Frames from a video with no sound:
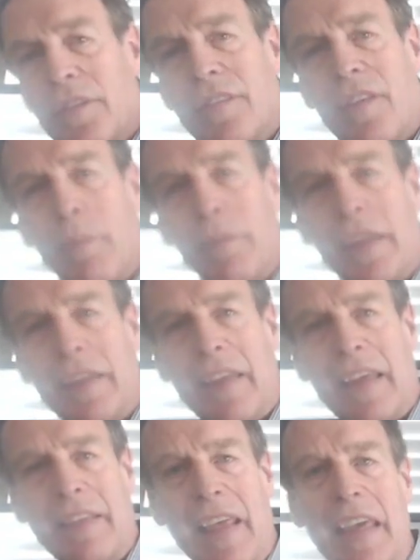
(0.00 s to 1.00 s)
something
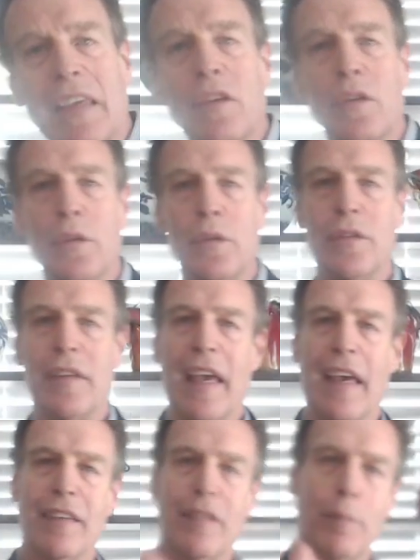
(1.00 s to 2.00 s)
that they used
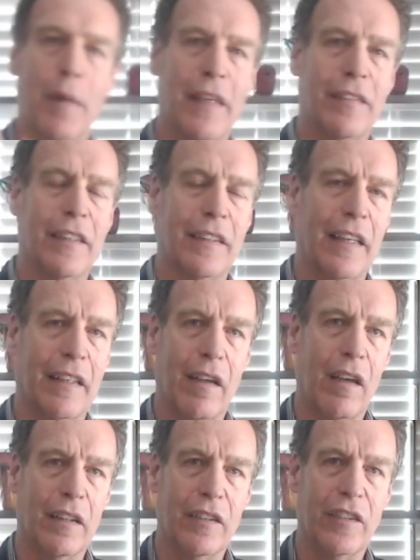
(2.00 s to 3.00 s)
as a basic
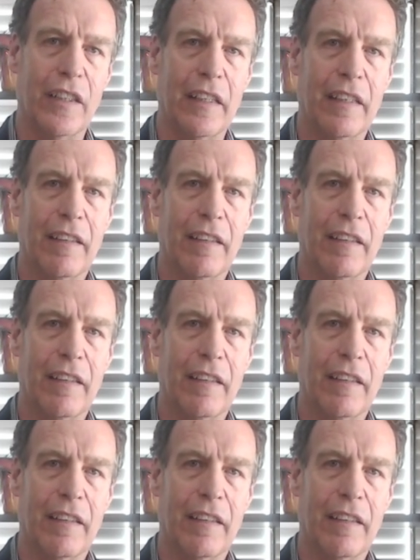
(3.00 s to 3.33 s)
technology.